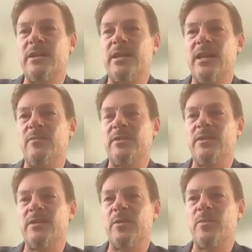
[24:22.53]
They have a
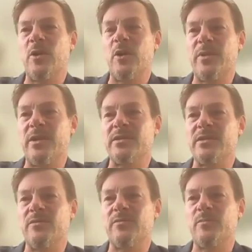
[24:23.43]
different
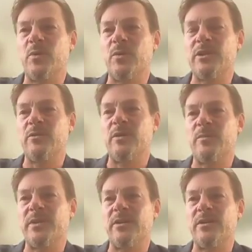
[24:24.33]
purpose of pulling you
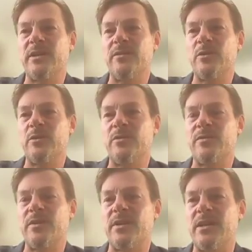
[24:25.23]
up there and giving you
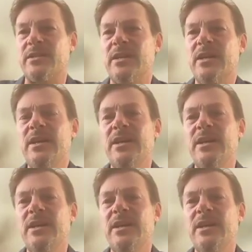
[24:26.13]
different things.